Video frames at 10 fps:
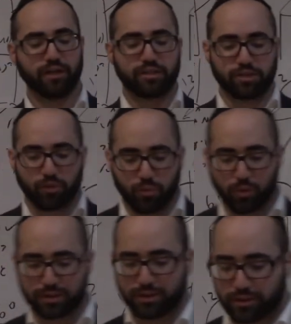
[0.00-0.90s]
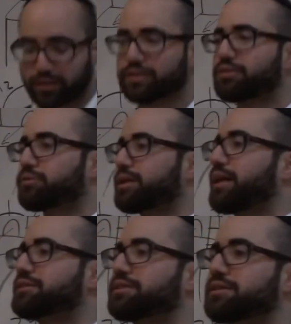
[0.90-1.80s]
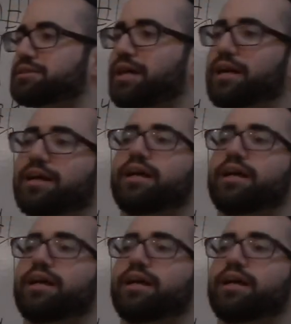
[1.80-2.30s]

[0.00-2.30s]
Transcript: so what's clear to realize is that